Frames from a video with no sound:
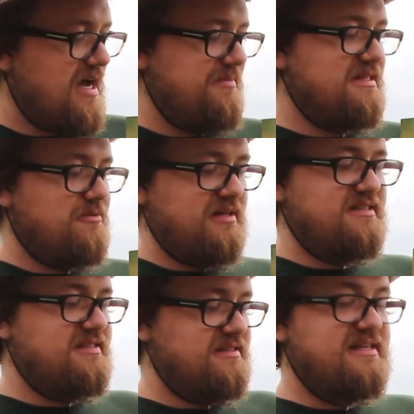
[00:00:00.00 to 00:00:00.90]

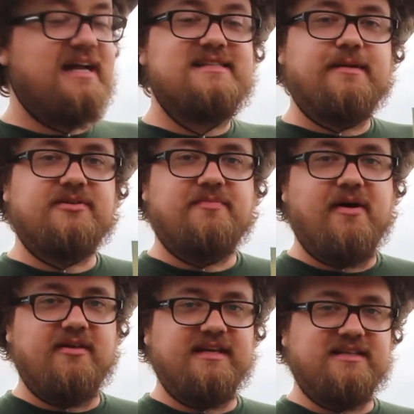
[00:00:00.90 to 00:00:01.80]
Once it's inside, it's able to
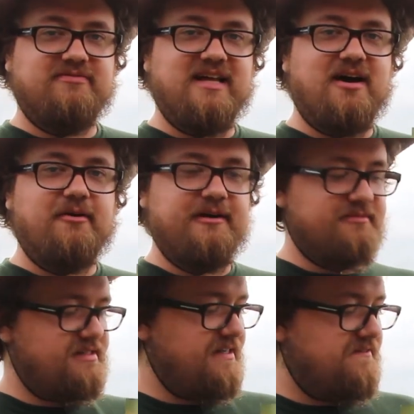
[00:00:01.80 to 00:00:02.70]
pollinate the flower and
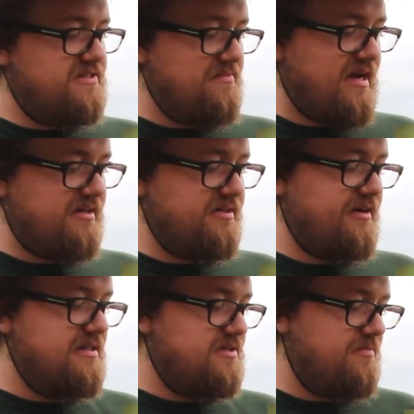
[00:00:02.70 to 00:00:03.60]
receive some
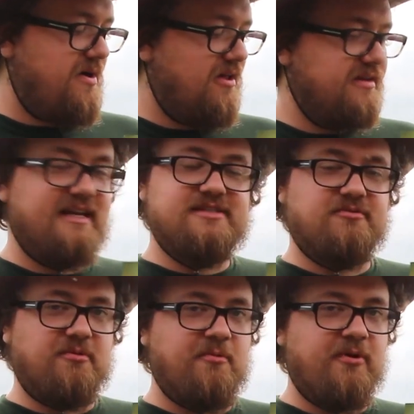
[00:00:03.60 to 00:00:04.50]
nectar and some pollen as
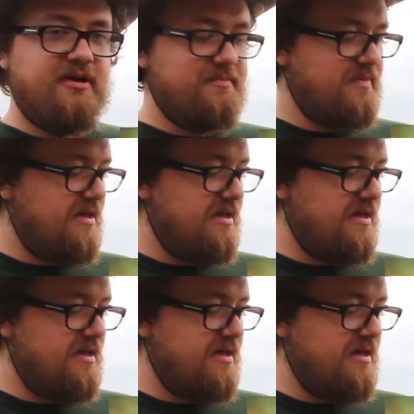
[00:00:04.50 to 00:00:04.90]
a reward.